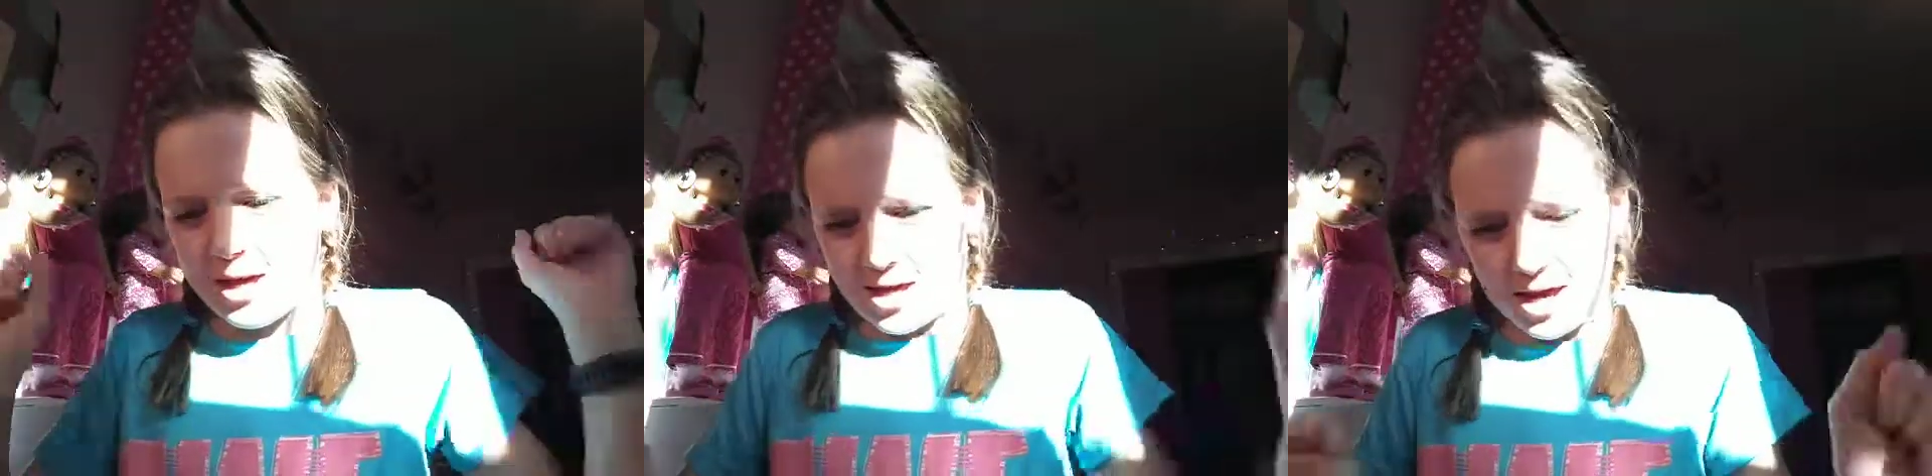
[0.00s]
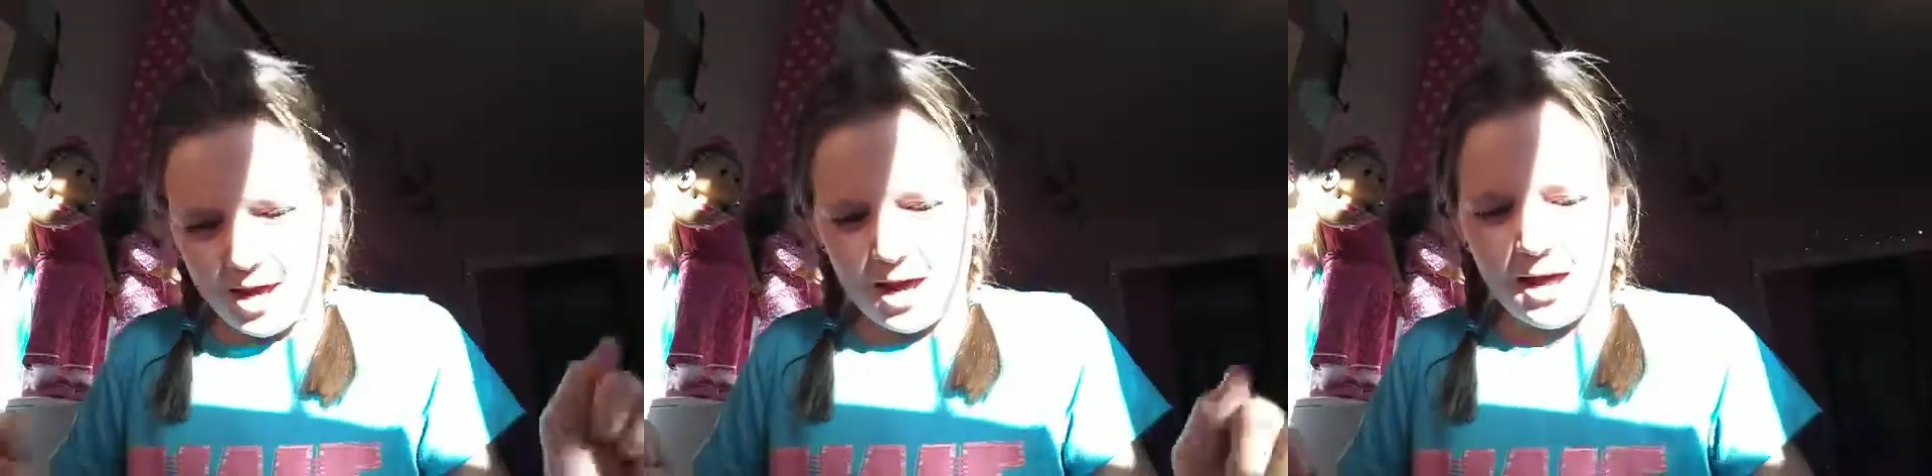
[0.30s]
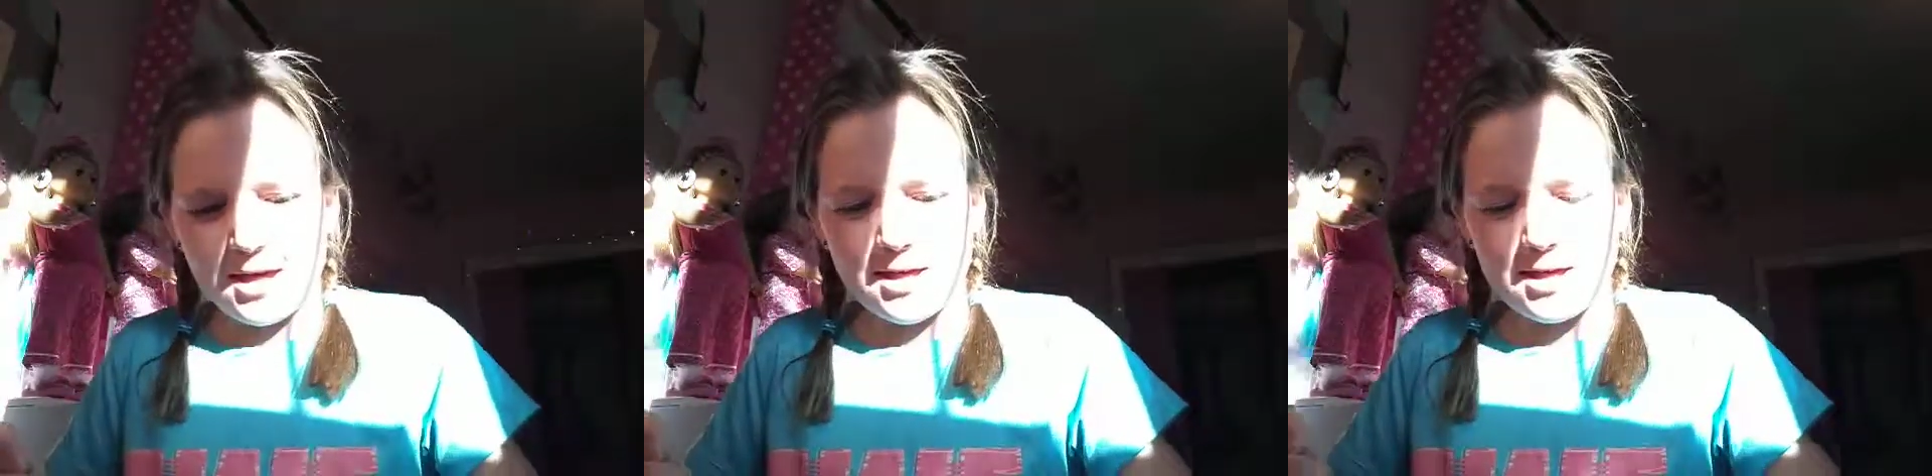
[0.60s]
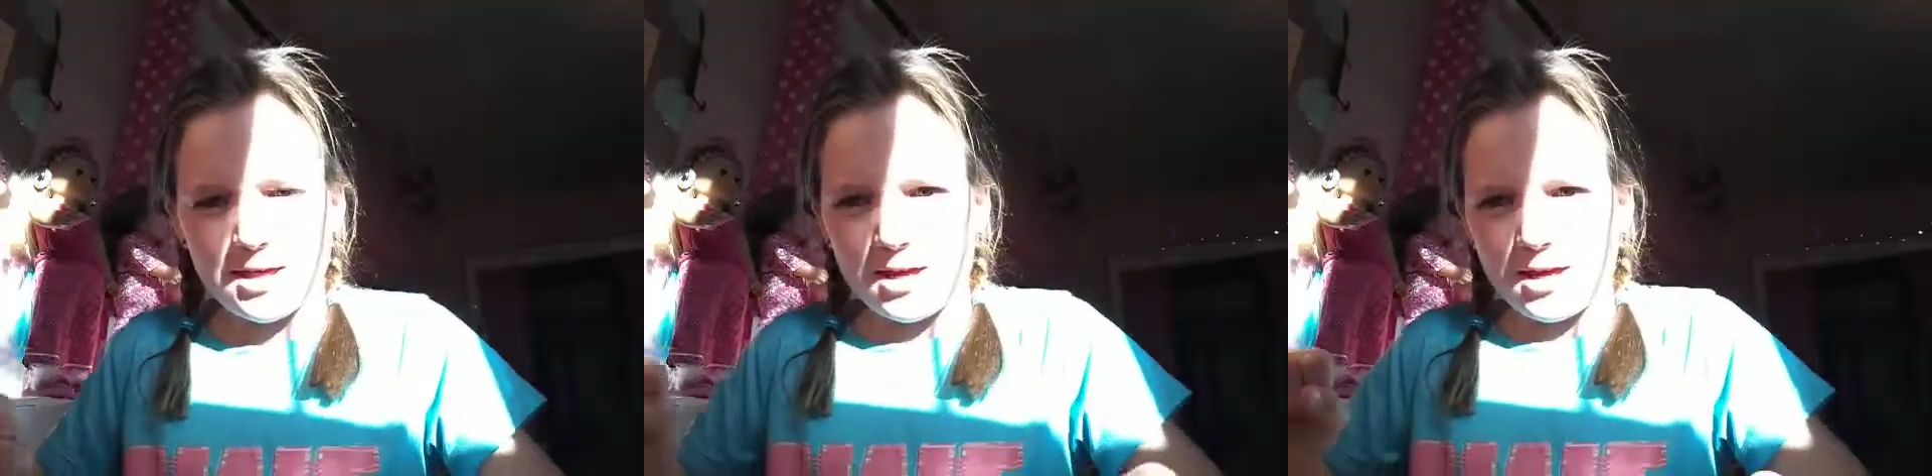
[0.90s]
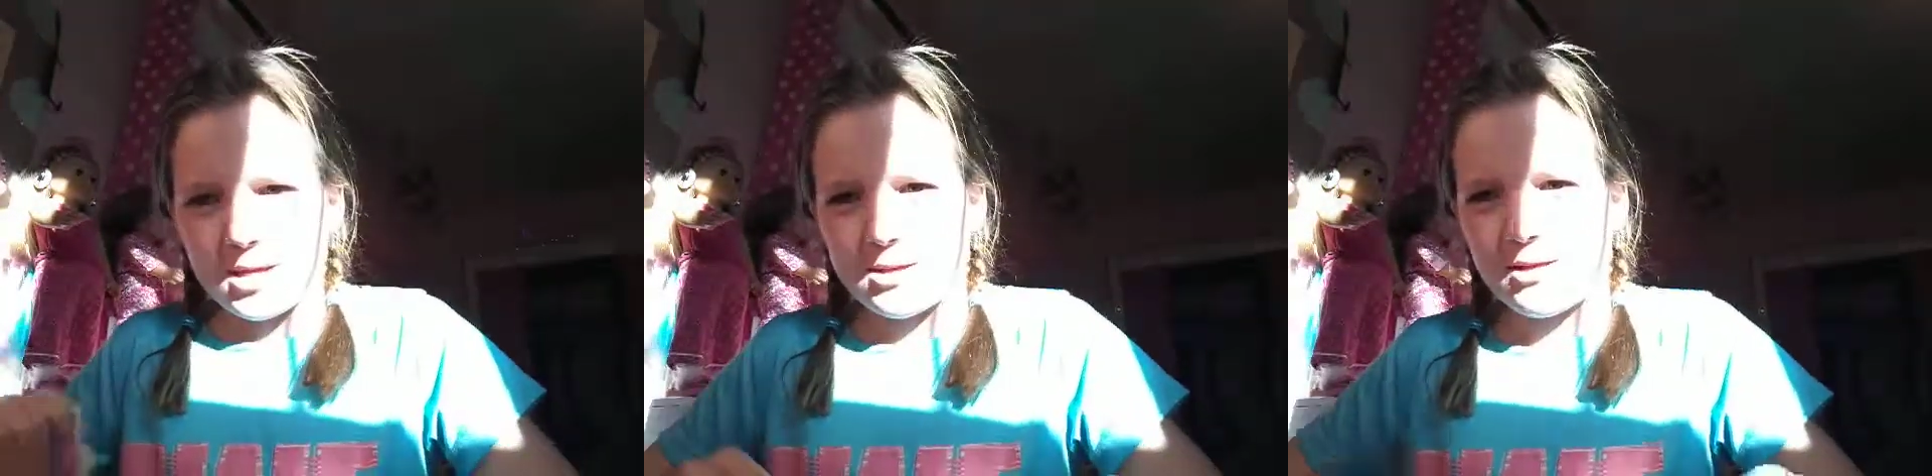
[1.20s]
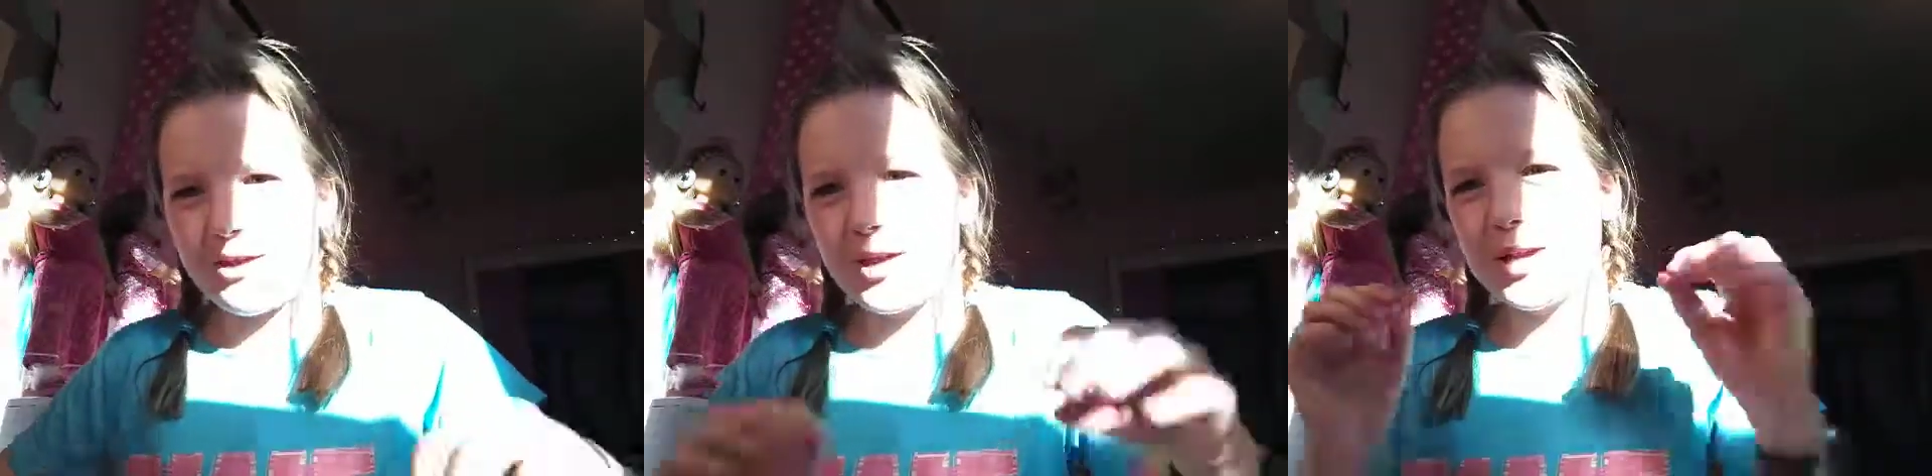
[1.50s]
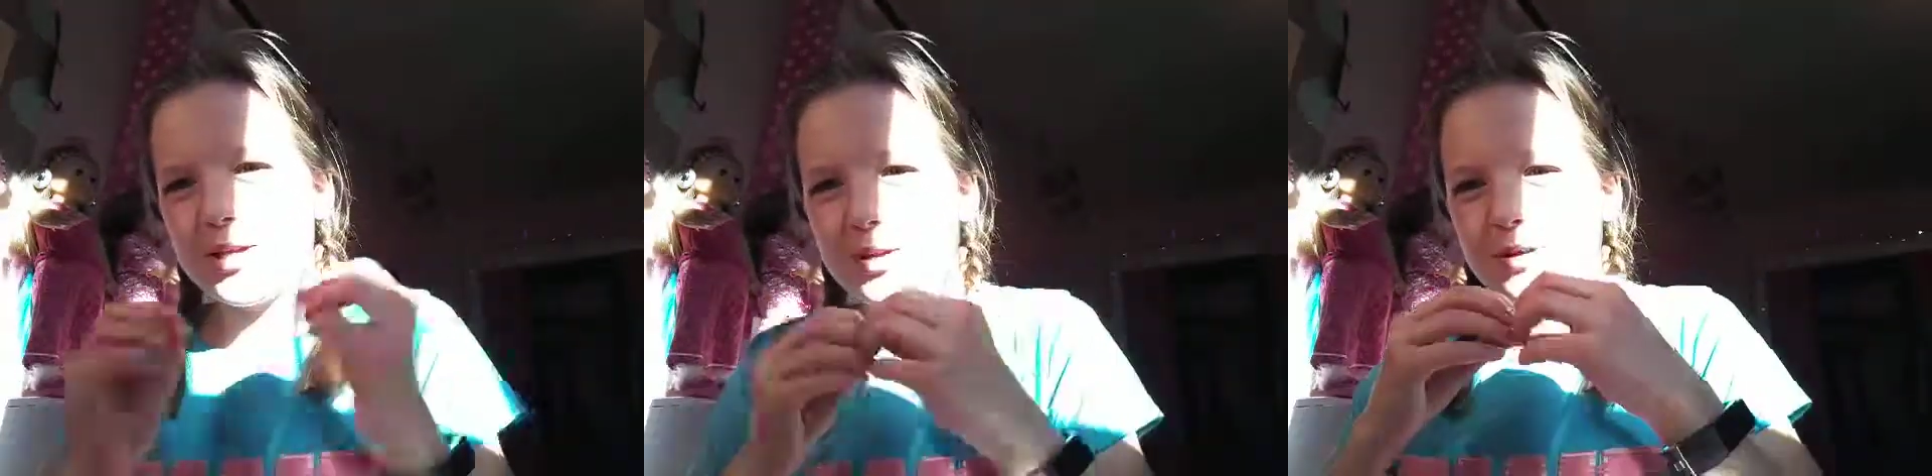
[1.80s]
Yeah. So thank
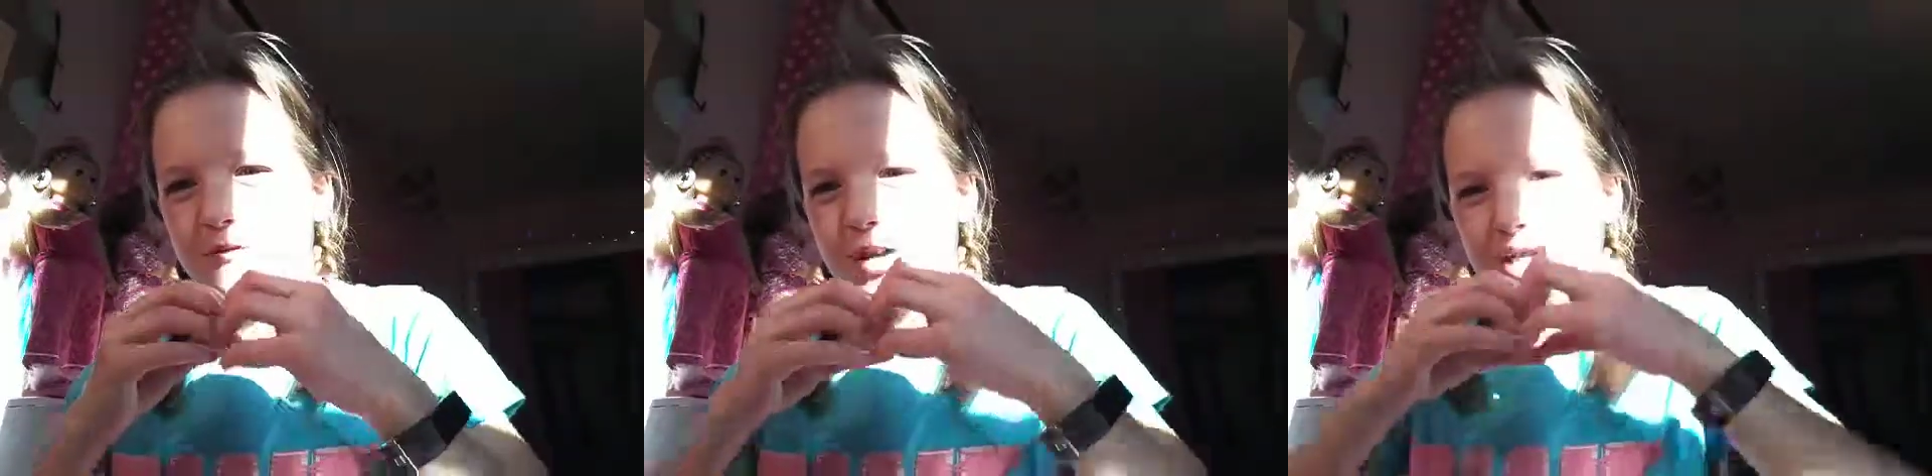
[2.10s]
you guys so much for